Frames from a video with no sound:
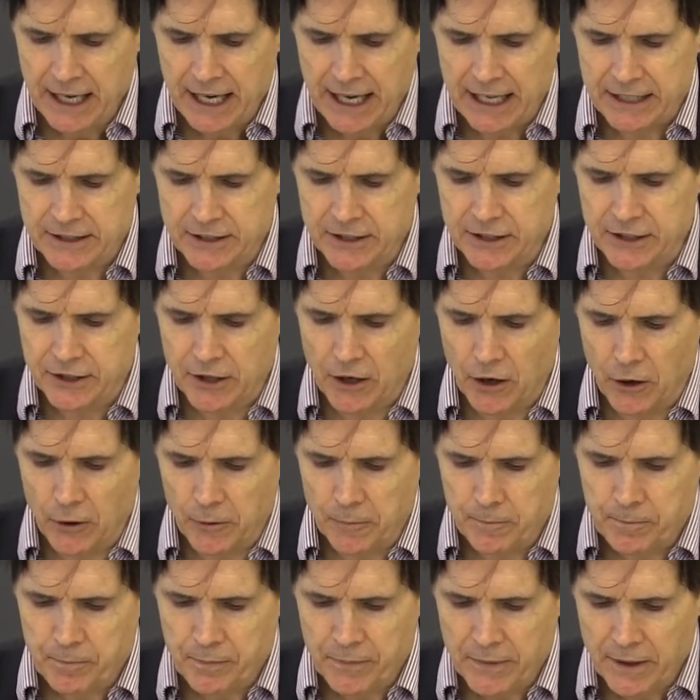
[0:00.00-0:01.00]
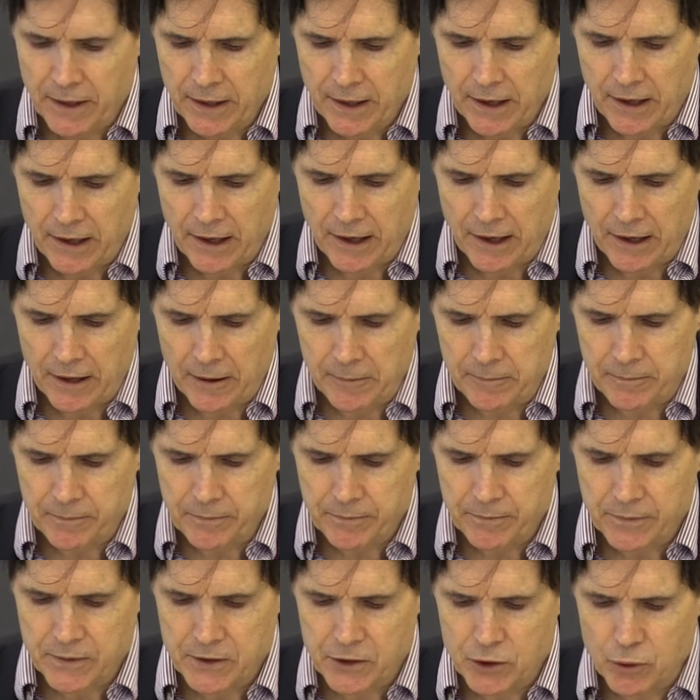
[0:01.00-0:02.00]
And so,
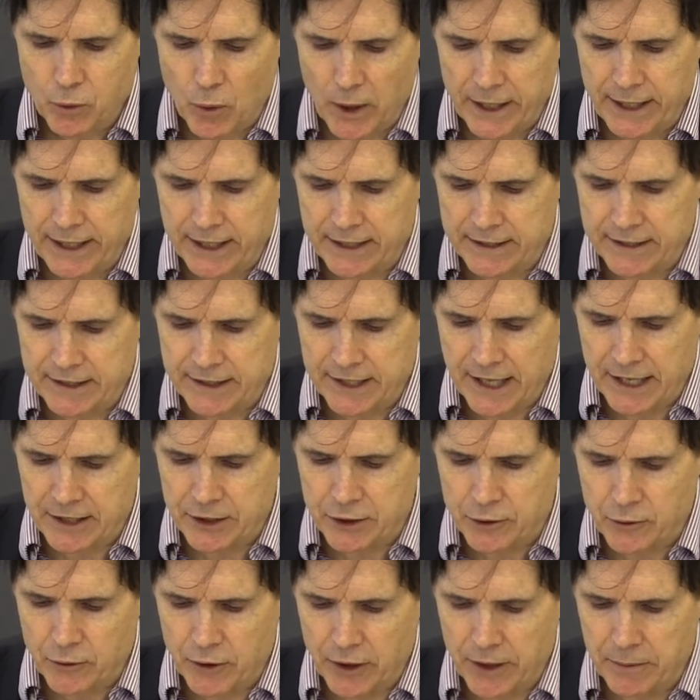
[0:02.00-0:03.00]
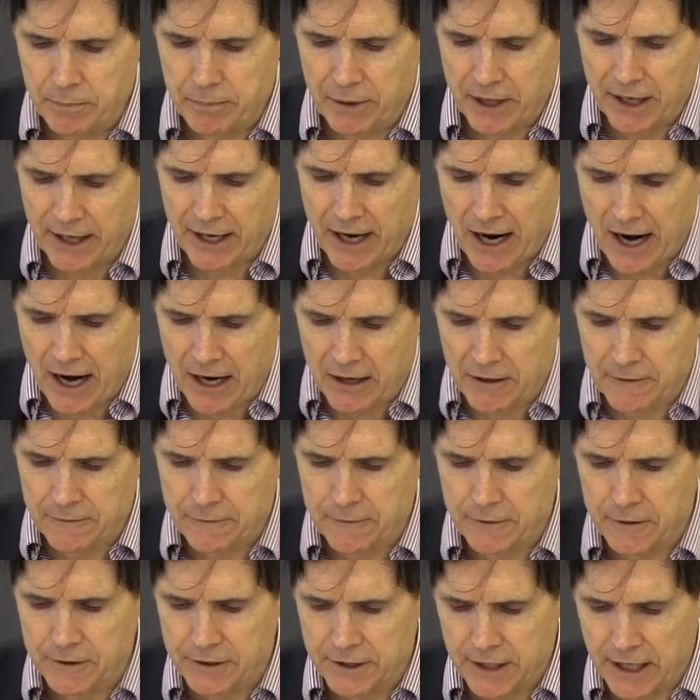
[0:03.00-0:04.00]
um, 20th century
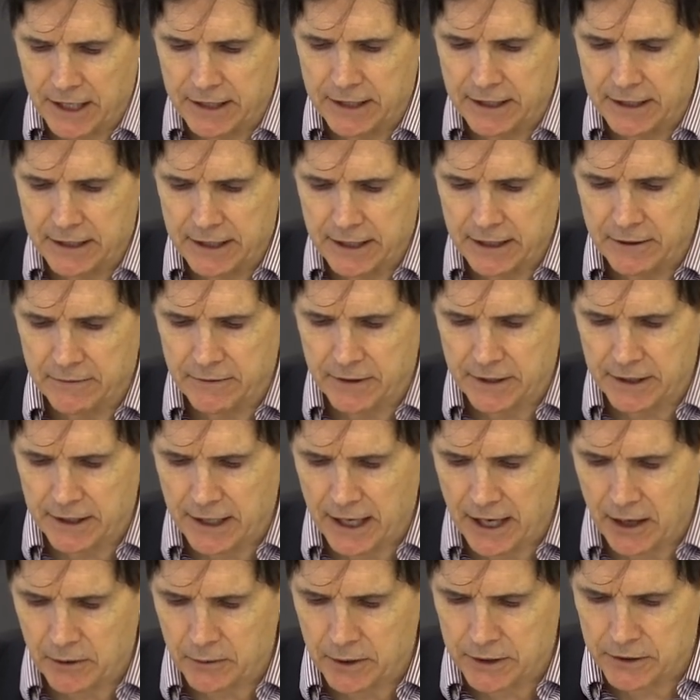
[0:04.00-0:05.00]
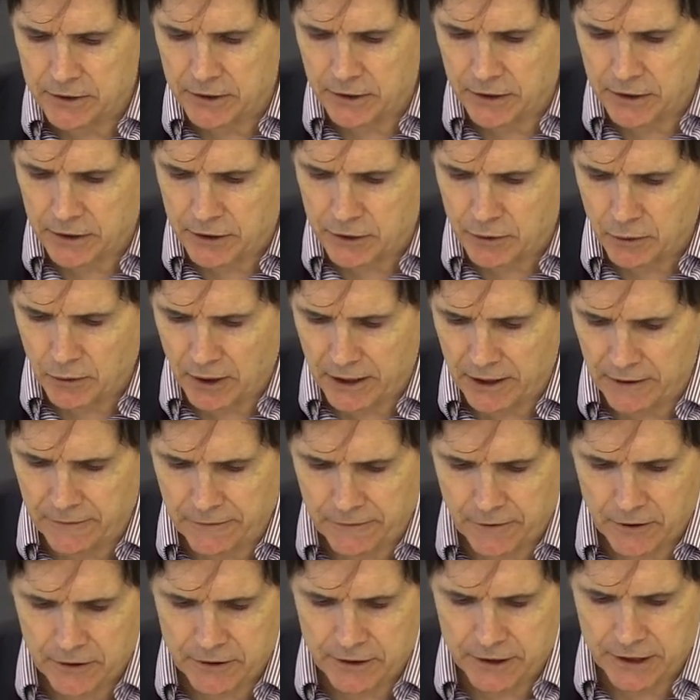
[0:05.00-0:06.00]
biographers, and even now into the
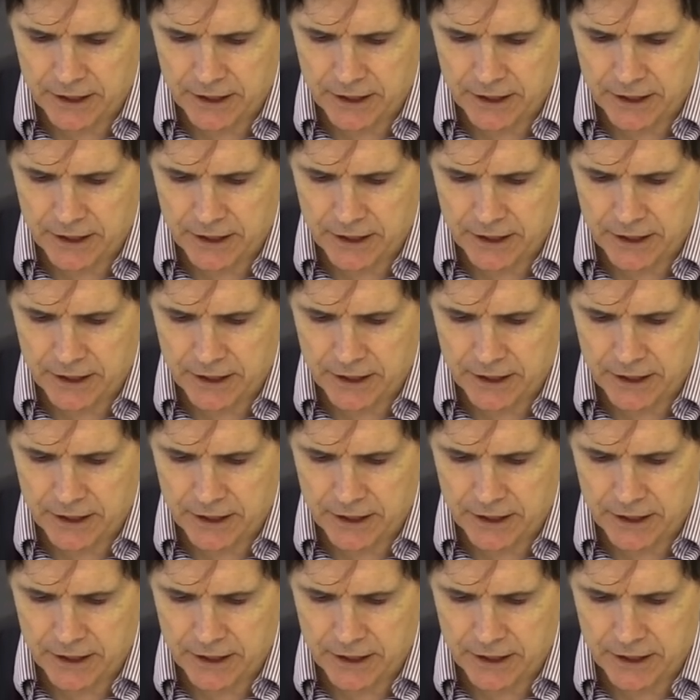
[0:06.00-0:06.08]
21st